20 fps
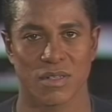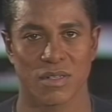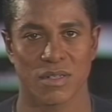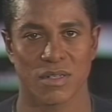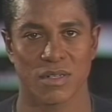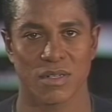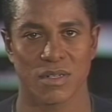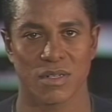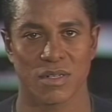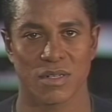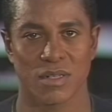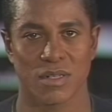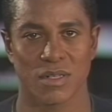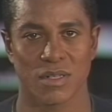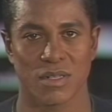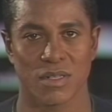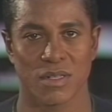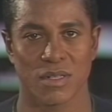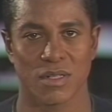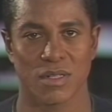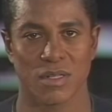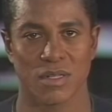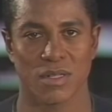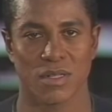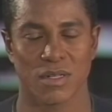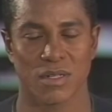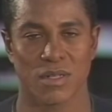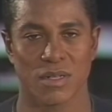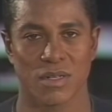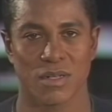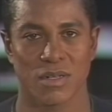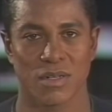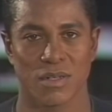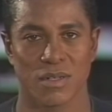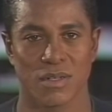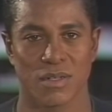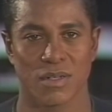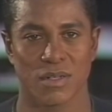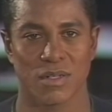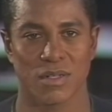
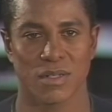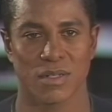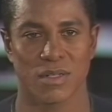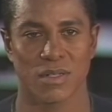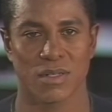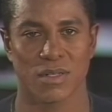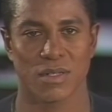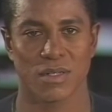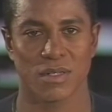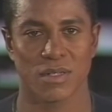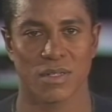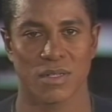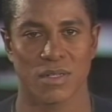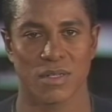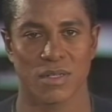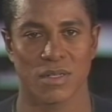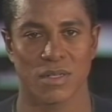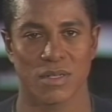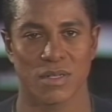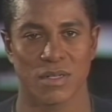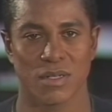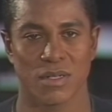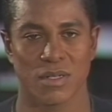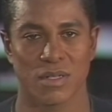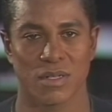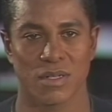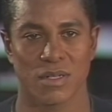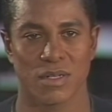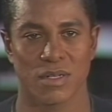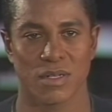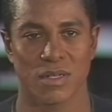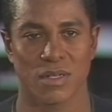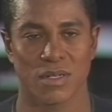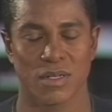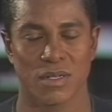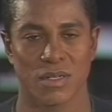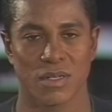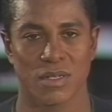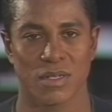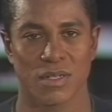
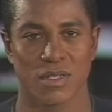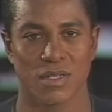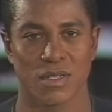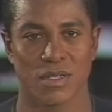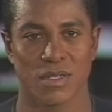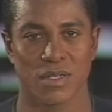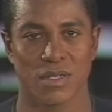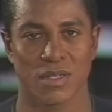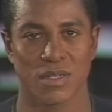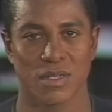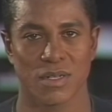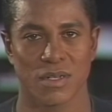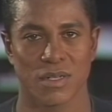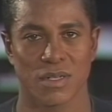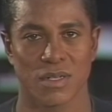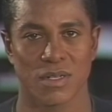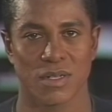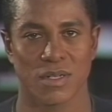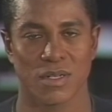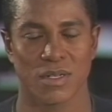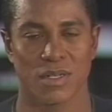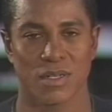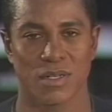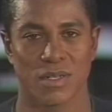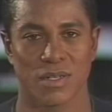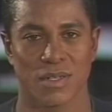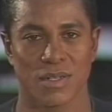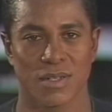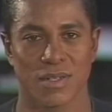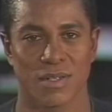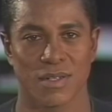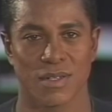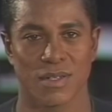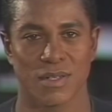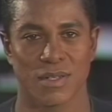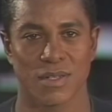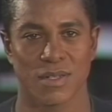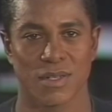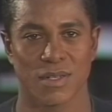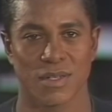
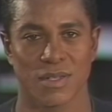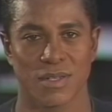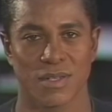Nobody speaks.